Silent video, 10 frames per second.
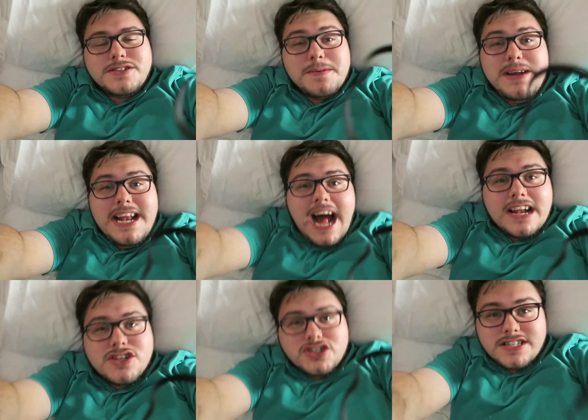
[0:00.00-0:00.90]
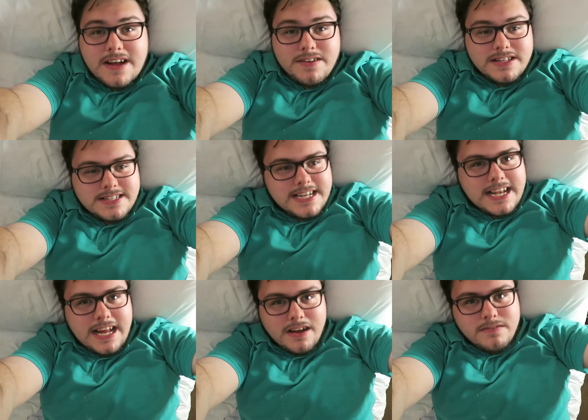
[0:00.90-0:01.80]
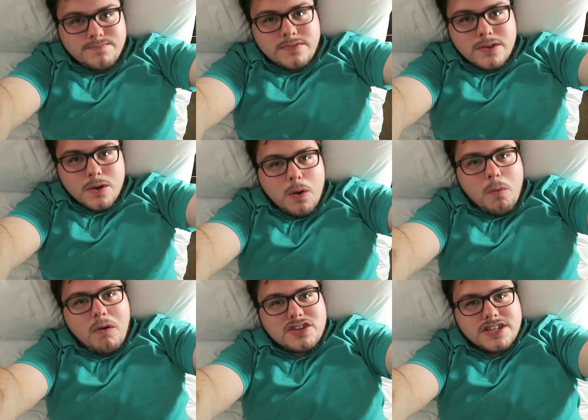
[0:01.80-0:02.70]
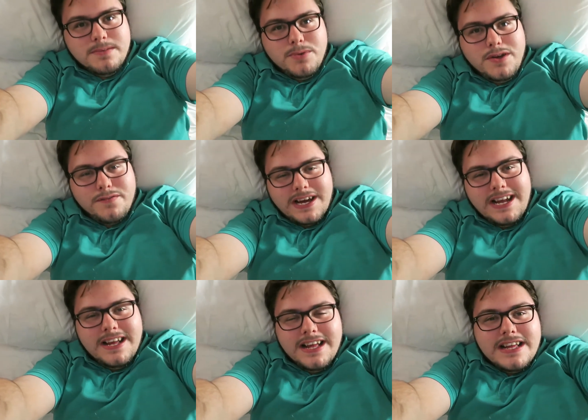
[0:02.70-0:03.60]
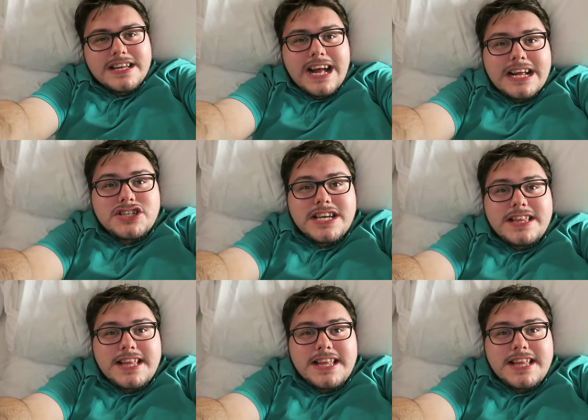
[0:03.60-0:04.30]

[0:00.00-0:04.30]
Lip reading: So me and Hannah's just having, sitting here, watching a movie, and she